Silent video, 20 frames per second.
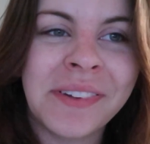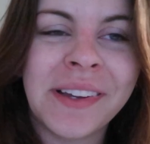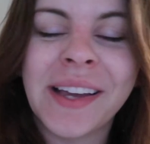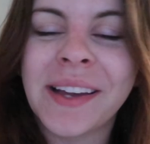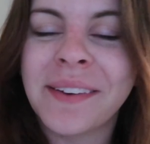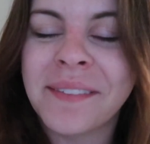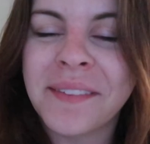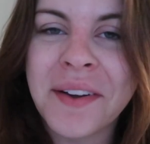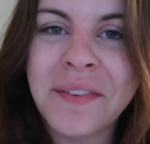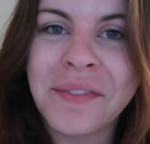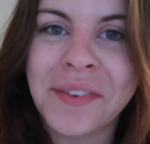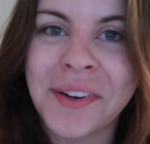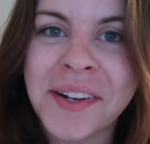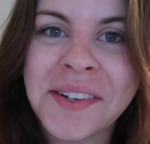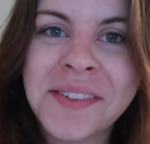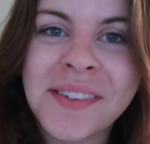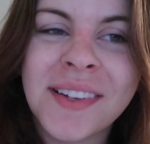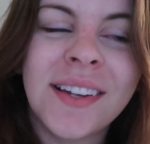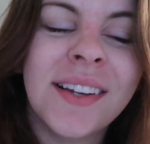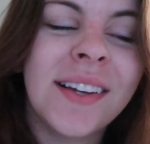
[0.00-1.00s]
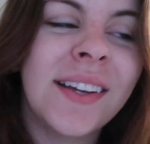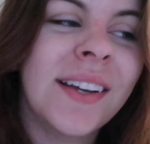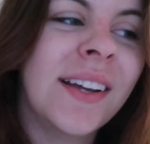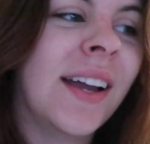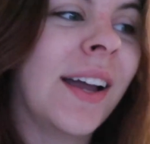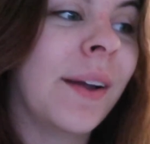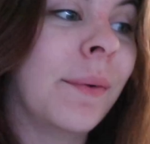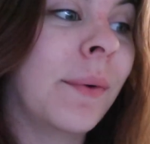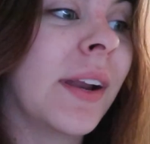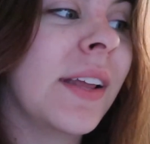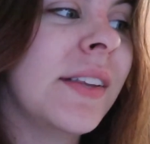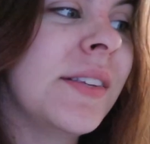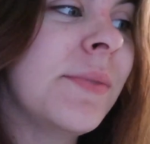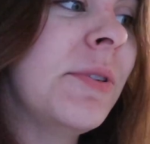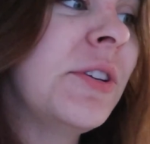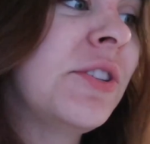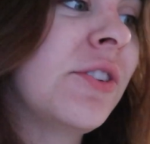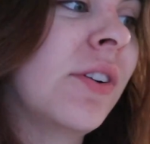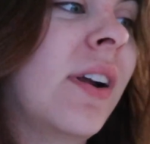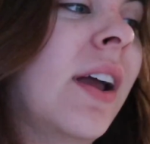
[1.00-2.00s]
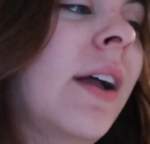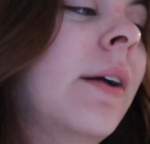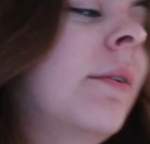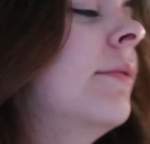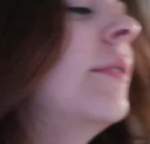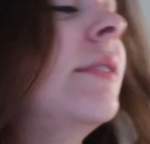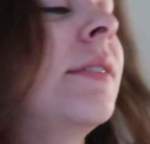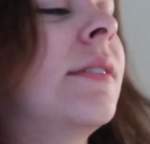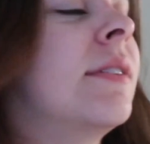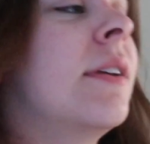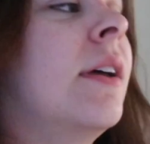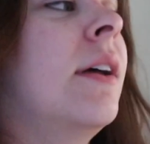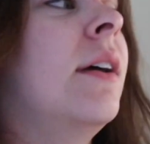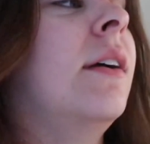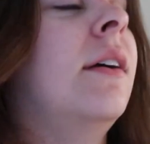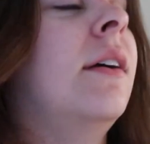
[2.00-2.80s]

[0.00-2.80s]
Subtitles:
However, I wanted to be sure I was